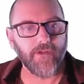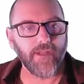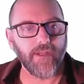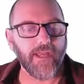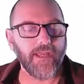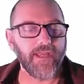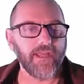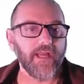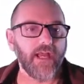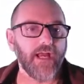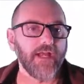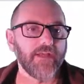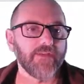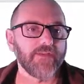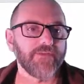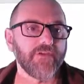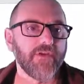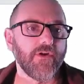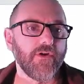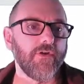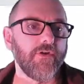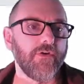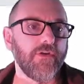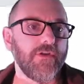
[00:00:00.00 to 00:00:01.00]
Okay,
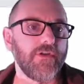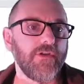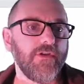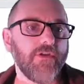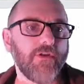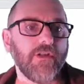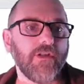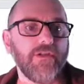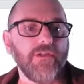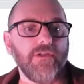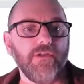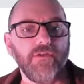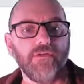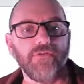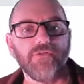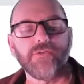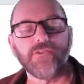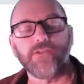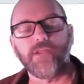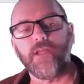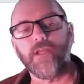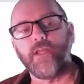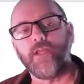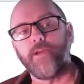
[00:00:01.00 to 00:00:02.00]
so you can
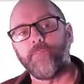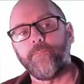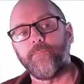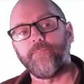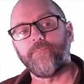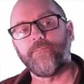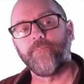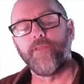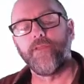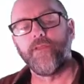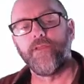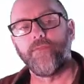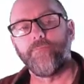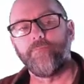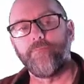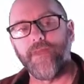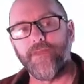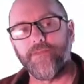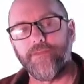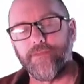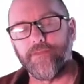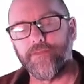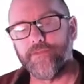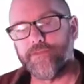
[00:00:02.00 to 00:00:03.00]
use
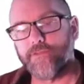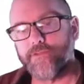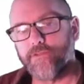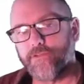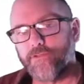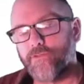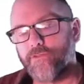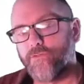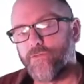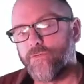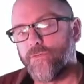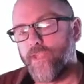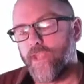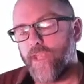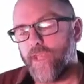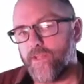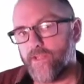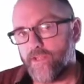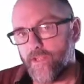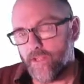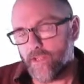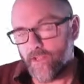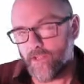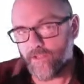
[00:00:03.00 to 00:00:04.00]
methods to
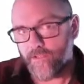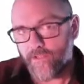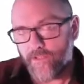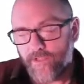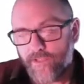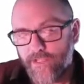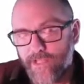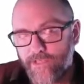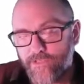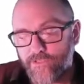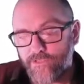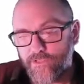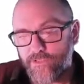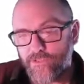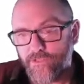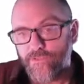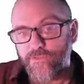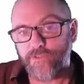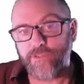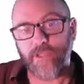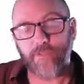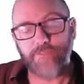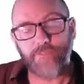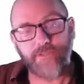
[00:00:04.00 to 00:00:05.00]
get the class to
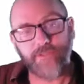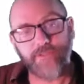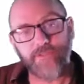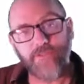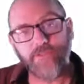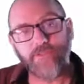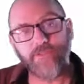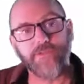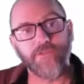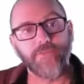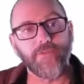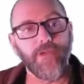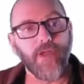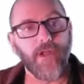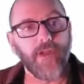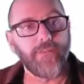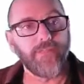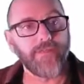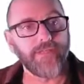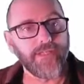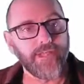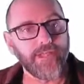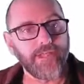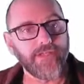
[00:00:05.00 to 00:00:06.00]
do something, to do some
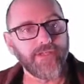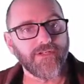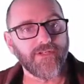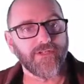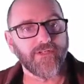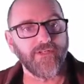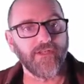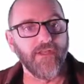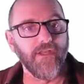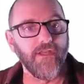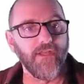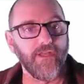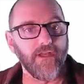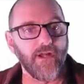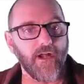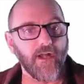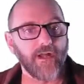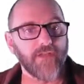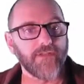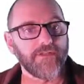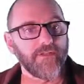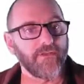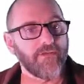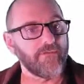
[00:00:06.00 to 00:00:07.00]
computation
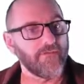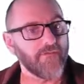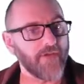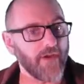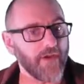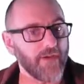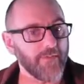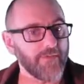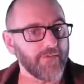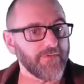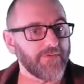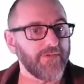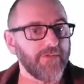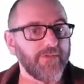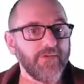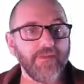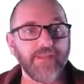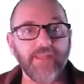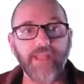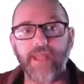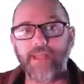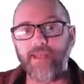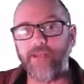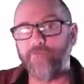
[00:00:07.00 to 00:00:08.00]
on its own variables. You
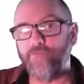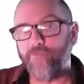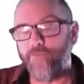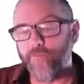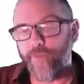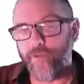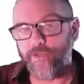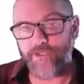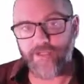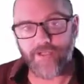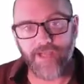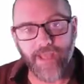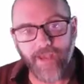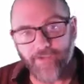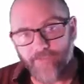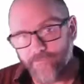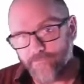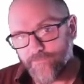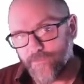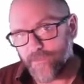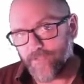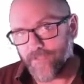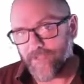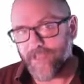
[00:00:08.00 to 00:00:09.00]
can get information out
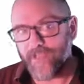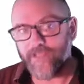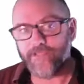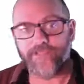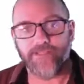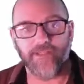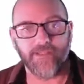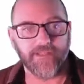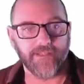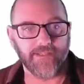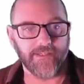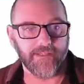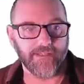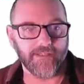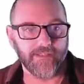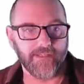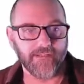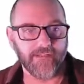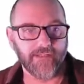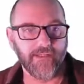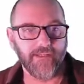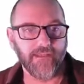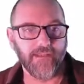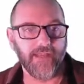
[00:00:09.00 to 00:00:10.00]
of the class like
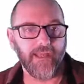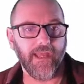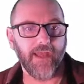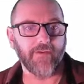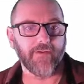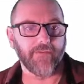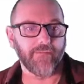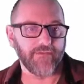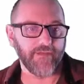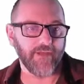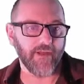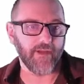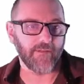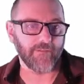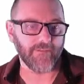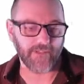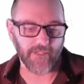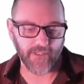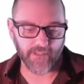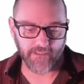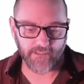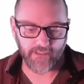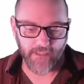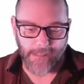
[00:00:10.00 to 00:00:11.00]
this, out of the
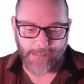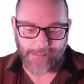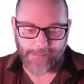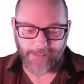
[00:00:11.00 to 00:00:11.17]
object.